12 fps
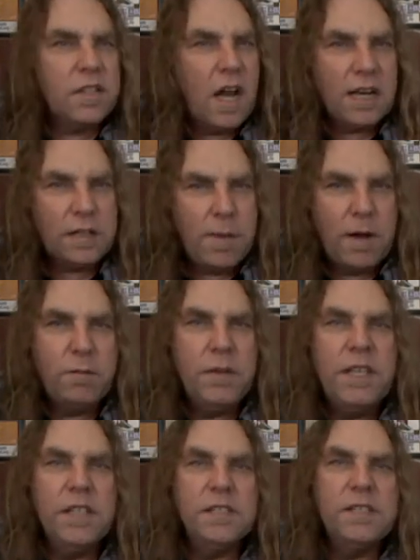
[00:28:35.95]
talked about
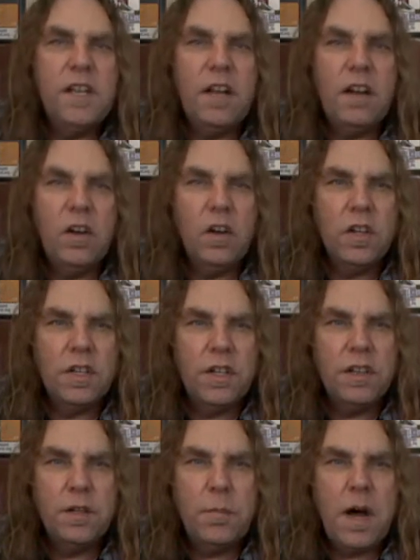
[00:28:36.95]
Venus earlier
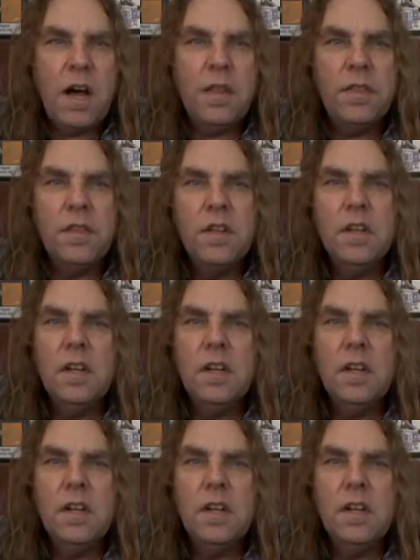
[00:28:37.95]
in the month,